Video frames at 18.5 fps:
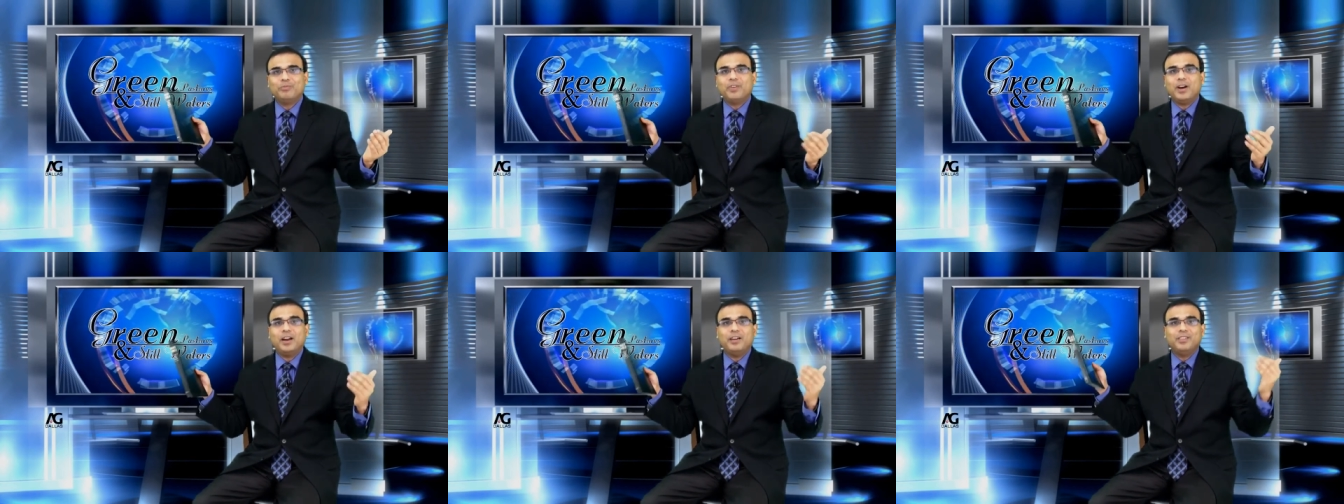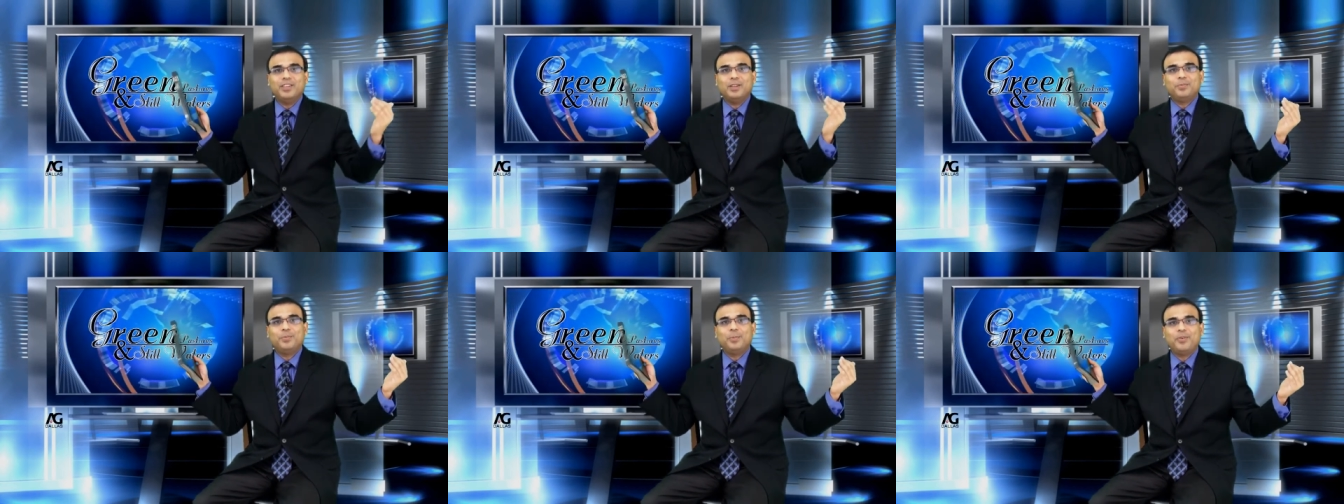Fire
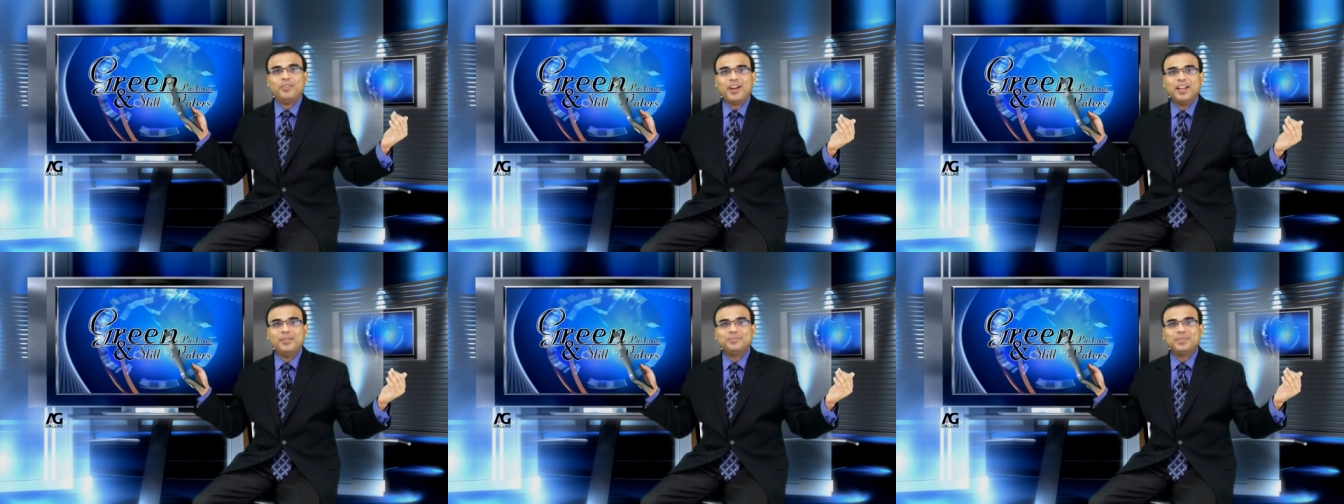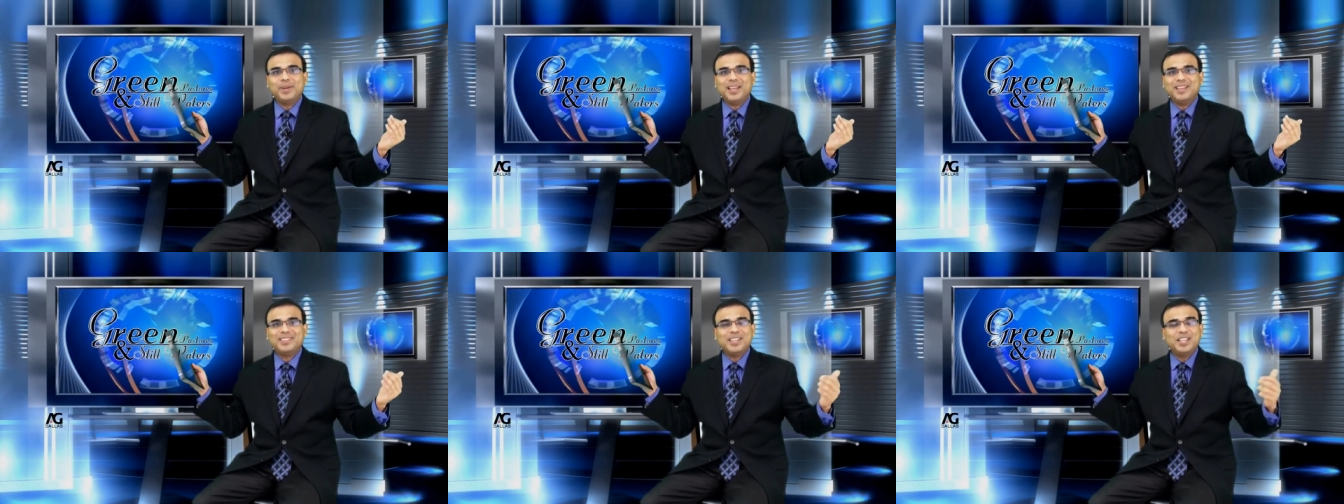in the
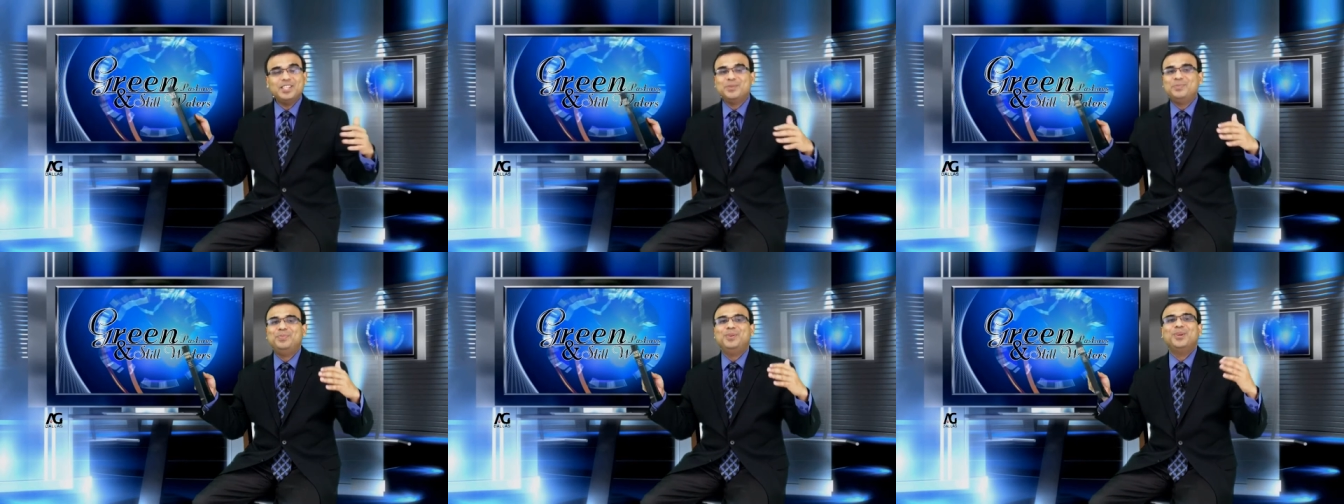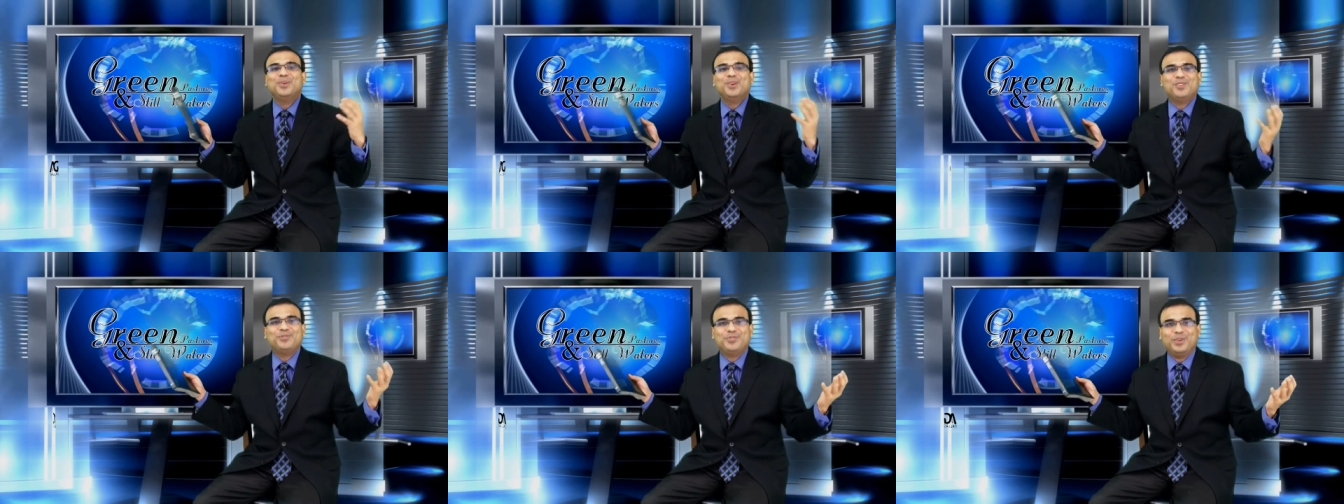fireplace is
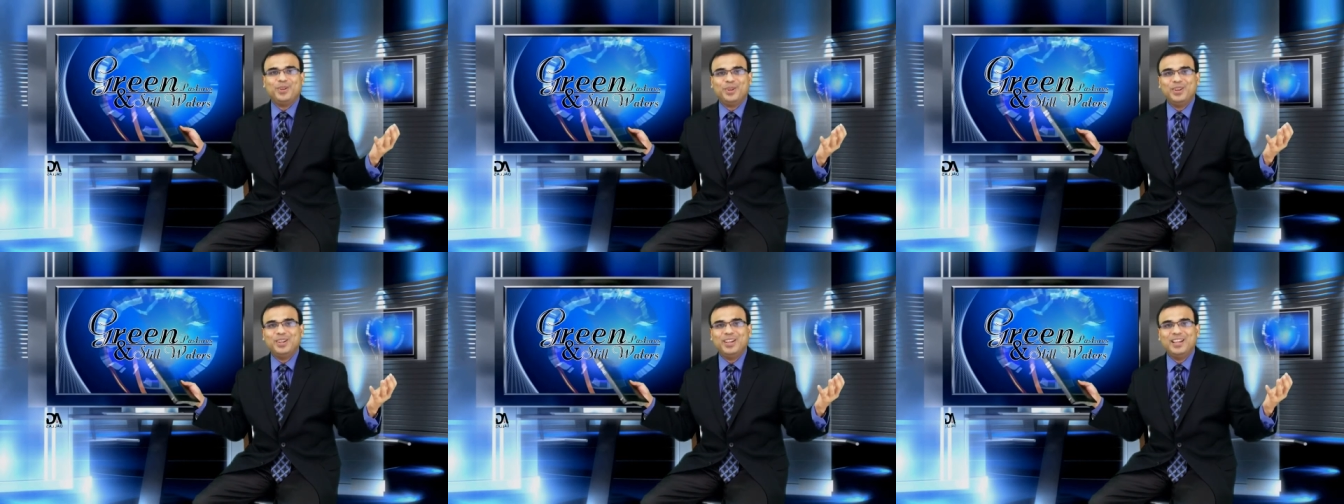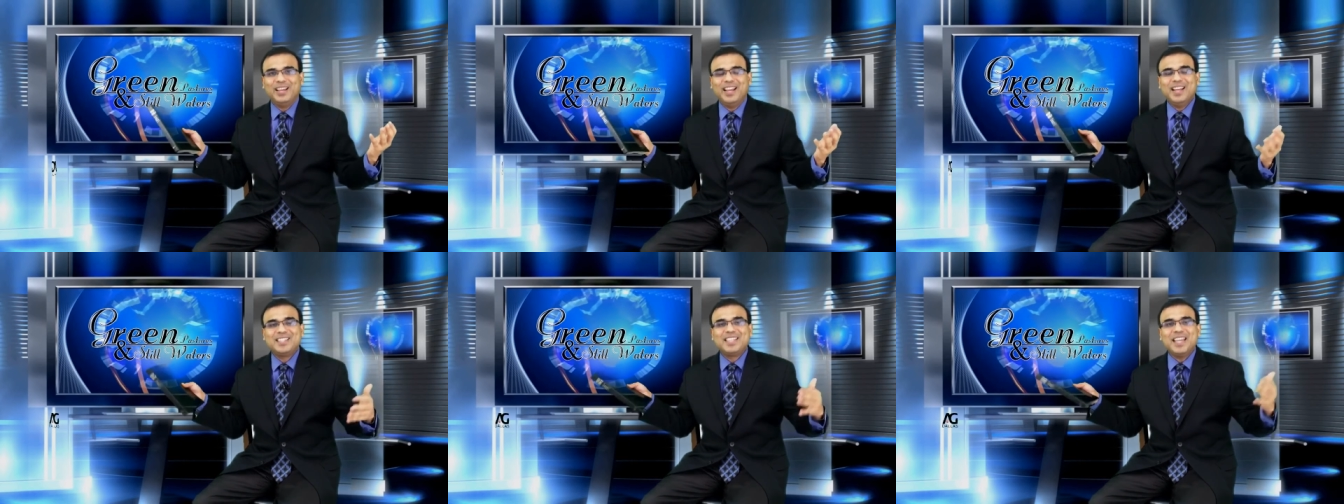beautiful.
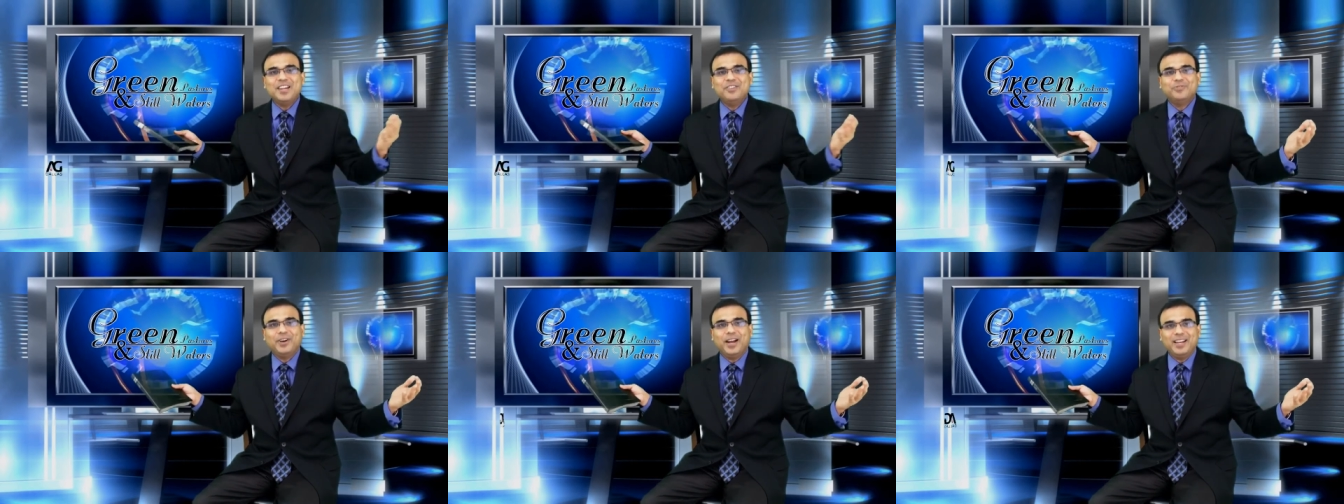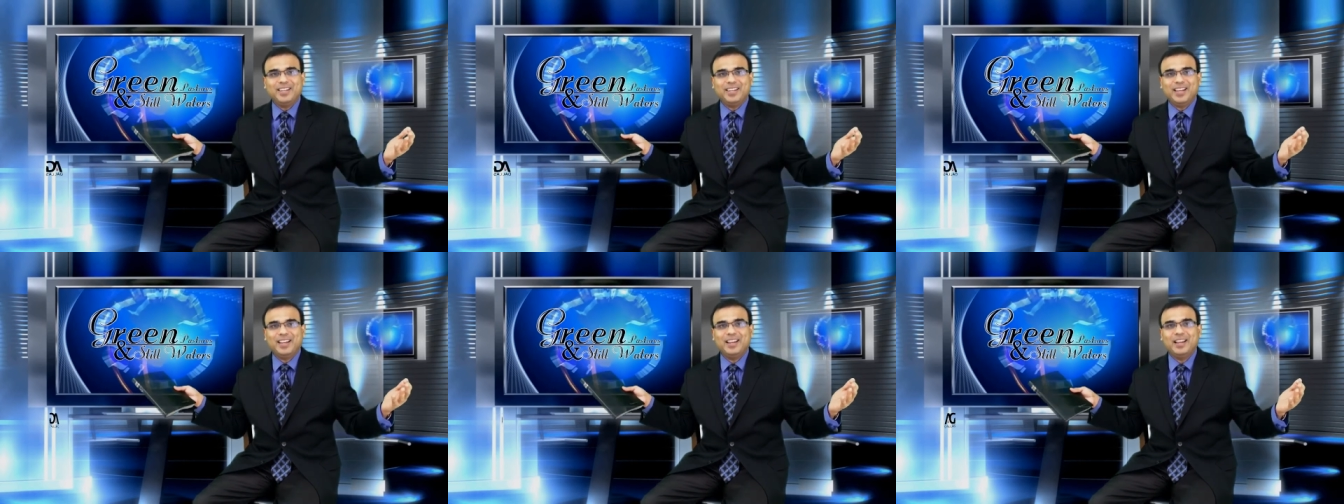It's
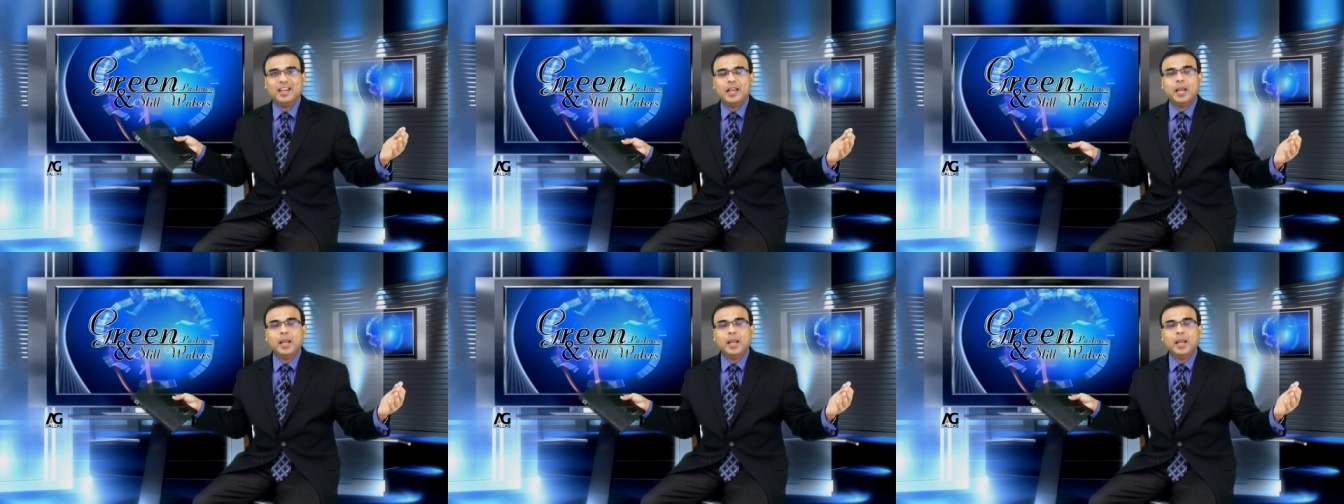inviting.